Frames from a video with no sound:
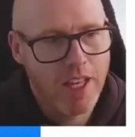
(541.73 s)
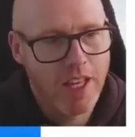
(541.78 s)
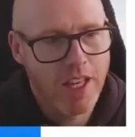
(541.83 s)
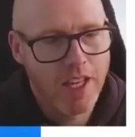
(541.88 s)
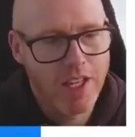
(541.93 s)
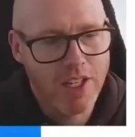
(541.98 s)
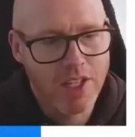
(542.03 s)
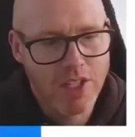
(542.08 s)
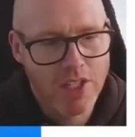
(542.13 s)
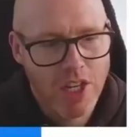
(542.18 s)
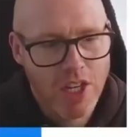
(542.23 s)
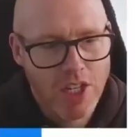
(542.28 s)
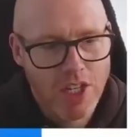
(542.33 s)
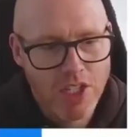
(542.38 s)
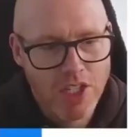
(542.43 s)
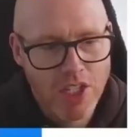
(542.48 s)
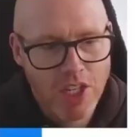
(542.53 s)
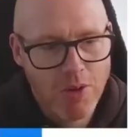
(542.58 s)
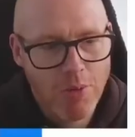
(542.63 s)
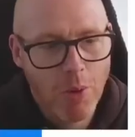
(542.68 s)
is
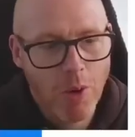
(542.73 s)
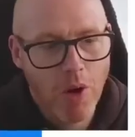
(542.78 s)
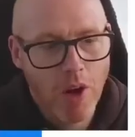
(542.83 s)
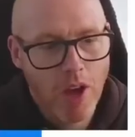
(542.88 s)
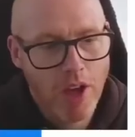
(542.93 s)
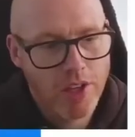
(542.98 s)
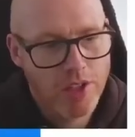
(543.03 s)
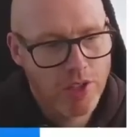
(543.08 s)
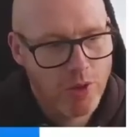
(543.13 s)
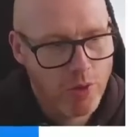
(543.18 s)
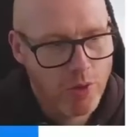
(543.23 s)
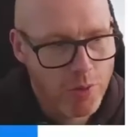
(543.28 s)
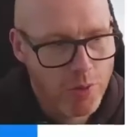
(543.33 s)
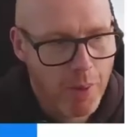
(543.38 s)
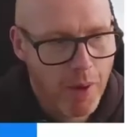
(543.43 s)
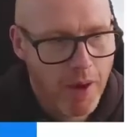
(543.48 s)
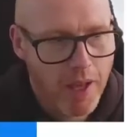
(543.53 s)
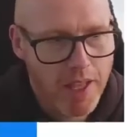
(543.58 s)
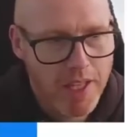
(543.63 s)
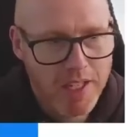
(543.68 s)
see more articles
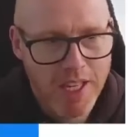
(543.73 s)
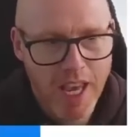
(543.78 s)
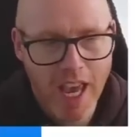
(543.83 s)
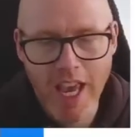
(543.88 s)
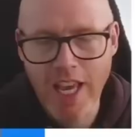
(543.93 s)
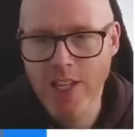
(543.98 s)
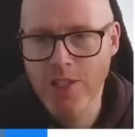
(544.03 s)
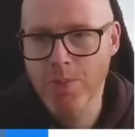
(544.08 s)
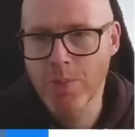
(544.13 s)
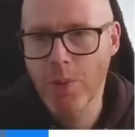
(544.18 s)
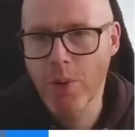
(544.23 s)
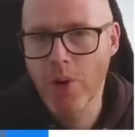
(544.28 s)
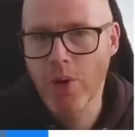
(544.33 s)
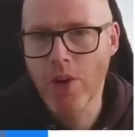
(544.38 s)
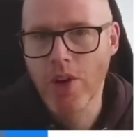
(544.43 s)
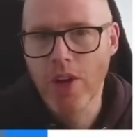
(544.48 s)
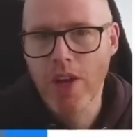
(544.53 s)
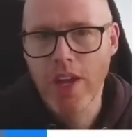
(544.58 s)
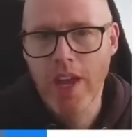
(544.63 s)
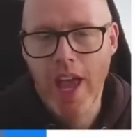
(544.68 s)
by this
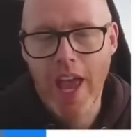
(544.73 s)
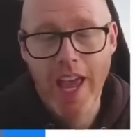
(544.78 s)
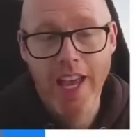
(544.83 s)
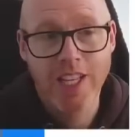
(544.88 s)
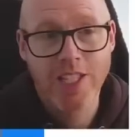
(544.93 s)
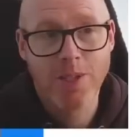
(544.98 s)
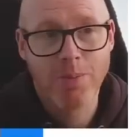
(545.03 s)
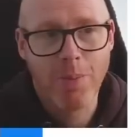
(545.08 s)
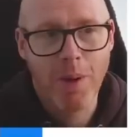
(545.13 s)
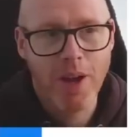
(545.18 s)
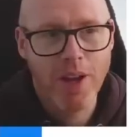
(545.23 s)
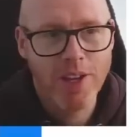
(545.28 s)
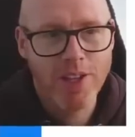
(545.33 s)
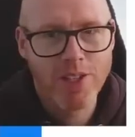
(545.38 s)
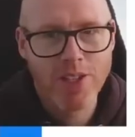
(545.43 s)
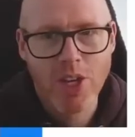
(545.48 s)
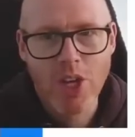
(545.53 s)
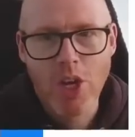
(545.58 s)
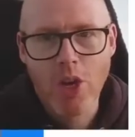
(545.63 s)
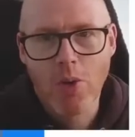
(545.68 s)

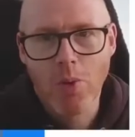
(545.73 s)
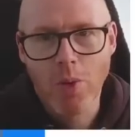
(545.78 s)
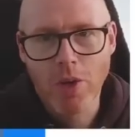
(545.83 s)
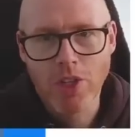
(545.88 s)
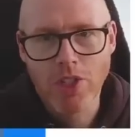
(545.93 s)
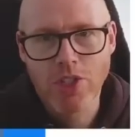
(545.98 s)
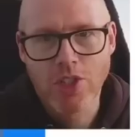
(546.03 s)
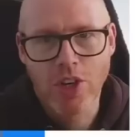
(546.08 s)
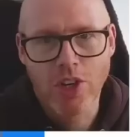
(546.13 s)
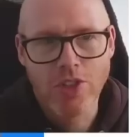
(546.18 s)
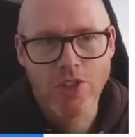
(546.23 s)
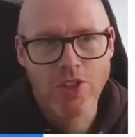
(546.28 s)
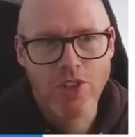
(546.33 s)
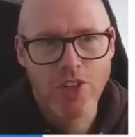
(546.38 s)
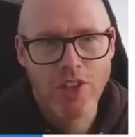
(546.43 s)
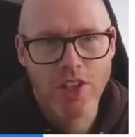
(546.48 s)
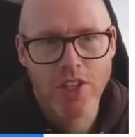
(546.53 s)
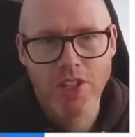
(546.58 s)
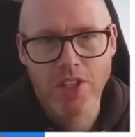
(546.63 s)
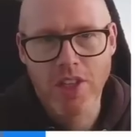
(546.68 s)
expert, which shows
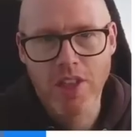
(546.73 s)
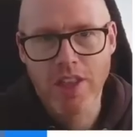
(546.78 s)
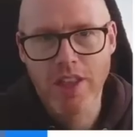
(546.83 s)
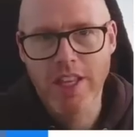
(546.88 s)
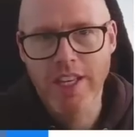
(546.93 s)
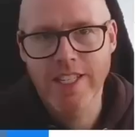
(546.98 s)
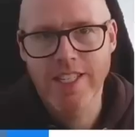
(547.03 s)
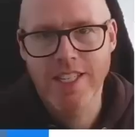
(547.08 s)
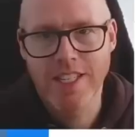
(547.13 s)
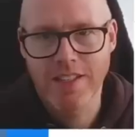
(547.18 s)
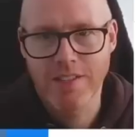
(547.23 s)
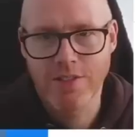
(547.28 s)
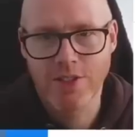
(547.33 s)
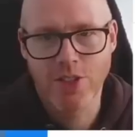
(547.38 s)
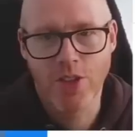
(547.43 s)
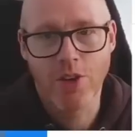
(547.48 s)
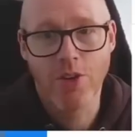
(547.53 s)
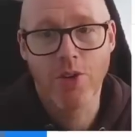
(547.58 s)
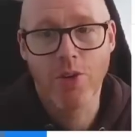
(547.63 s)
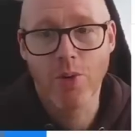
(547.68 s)
you that this
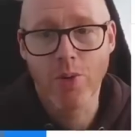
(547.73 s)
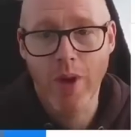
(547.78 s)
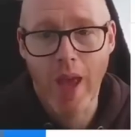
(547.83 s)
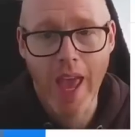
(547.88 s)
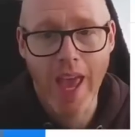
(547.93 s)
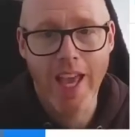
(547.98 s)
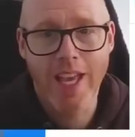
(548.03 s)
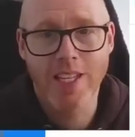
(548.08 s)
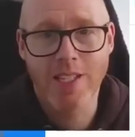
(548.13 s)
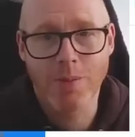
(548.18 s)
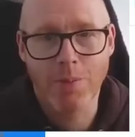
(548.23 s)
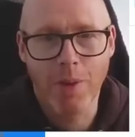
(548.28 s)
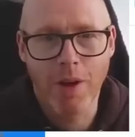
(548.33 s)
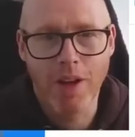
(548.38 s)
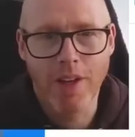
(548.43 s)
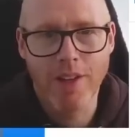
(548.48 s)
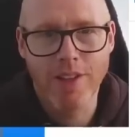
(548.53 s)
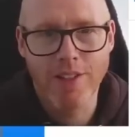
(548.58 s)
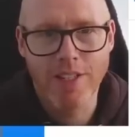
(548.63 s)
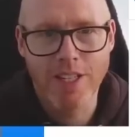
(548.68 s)
so-called
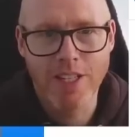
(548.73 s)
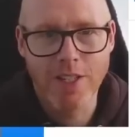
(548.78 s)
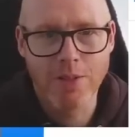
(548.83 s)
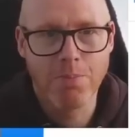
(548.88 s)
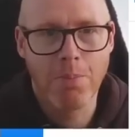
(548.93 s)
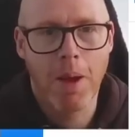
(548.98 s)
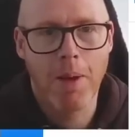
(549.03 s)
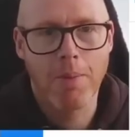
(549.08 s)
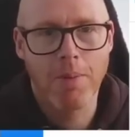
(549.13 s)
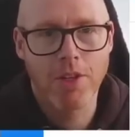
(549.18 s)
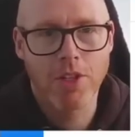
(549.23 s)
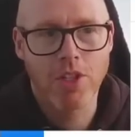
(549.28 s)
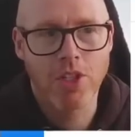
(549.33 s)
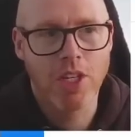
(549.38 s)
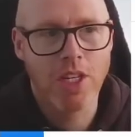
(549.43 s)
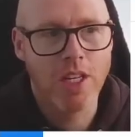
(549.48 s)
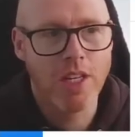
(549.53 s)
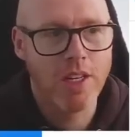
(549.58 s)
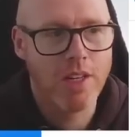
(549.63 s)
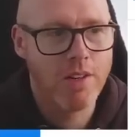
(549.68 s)
expert is
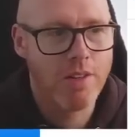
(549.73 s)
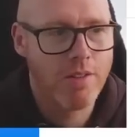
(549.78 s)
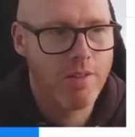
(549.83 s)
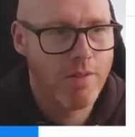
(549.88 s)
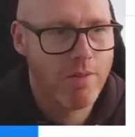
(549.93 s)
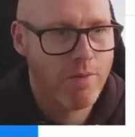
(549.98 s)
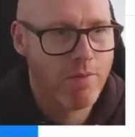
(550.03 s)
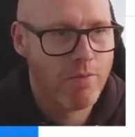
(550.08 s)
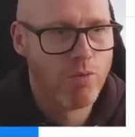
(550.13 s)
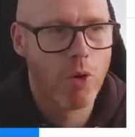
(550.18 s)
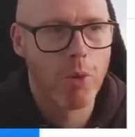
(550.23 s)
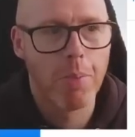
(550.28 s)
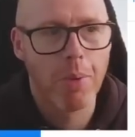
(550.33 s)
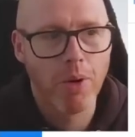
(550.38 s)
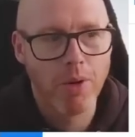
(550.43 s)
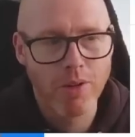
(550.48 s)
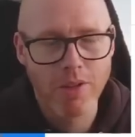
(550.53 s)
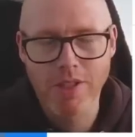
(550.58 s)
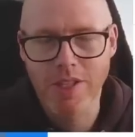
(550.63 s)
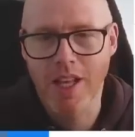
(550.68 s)
publishing
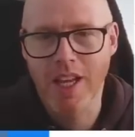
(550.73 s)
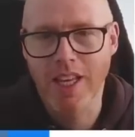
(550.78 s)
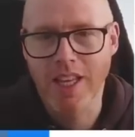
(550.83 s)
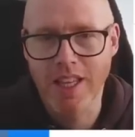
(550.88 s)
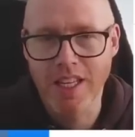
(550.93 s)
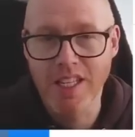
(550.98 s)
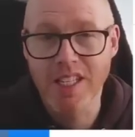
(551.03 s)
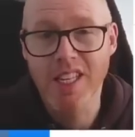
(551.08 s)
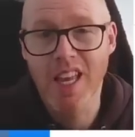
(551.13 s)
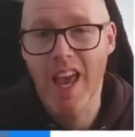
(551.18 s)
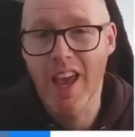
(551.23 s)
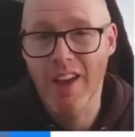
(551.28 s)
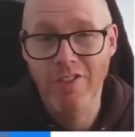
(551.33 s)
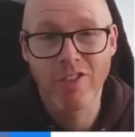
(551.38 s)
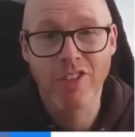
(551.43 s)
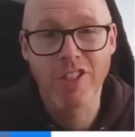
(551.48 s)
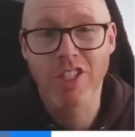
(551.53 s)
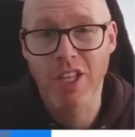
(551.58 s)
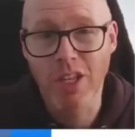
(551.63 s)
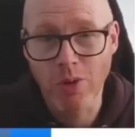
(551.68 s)
reports like this
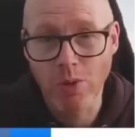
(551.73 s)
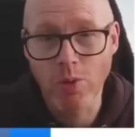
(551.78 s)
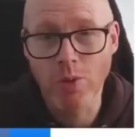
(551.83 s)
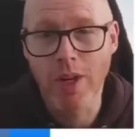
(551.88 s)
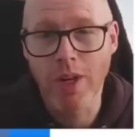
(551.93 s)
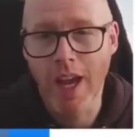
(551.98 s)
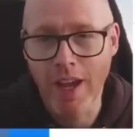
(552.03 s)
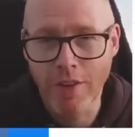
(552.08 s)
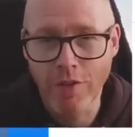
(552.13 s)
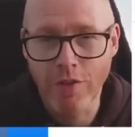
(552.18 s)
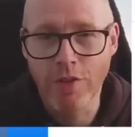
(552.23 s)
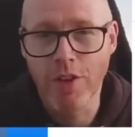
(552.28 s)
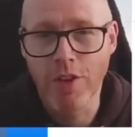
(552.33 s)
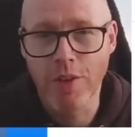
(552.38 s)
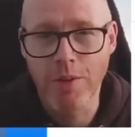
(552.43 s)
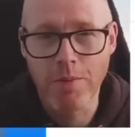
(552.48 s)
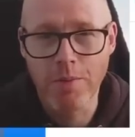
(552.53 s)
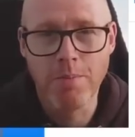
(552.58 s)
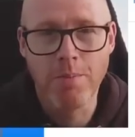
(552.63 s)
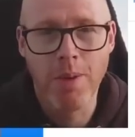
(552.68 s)
every single day for
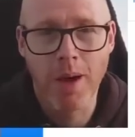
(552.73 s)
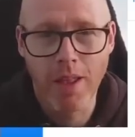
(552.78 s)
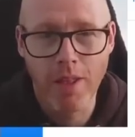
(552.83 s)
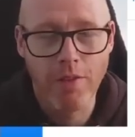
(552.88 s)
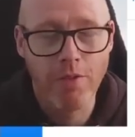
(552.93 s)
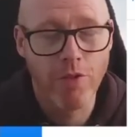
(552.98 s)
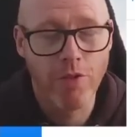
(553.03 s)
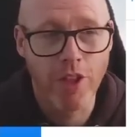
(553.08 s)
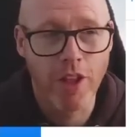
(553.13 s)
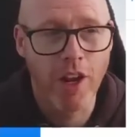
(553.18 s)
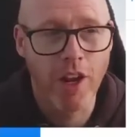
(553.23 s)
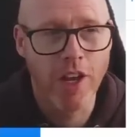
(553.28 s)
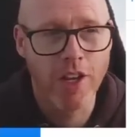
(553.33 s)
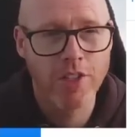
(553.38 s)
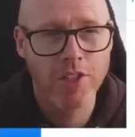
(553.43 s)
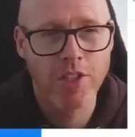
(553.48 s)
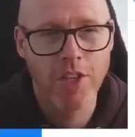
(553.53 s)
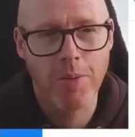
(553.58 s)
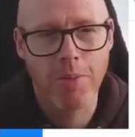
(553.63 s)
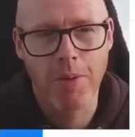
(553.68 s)
the
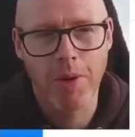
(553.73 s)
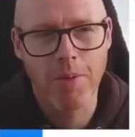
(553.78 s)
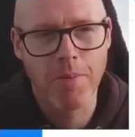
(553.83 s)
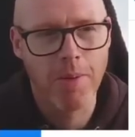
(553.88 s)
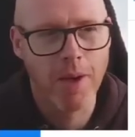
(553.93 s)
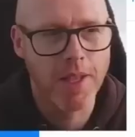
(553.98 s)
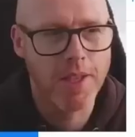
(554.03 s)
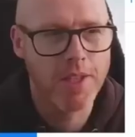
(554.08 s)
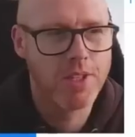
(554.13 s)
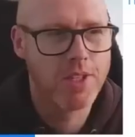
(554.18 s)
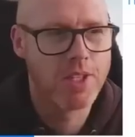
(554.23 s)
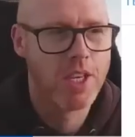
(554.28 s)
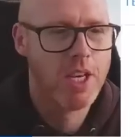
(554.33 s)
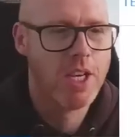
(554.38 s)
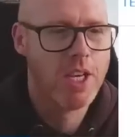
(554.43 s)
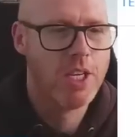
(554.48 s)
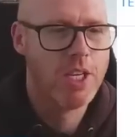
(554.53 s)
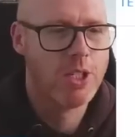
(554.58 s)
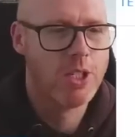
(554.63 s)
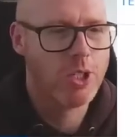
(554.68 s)
last couple of months.
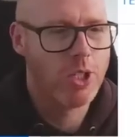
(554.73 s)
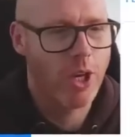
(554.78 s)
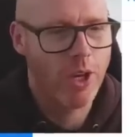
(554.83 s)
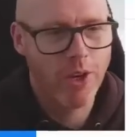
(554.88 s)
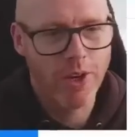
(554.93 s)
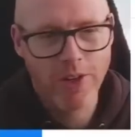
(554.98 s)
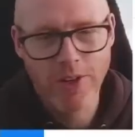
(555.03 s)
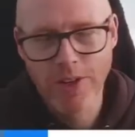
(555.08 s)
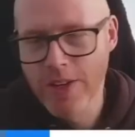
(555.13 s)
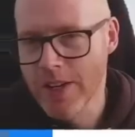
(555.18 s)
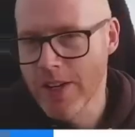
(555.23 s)
So,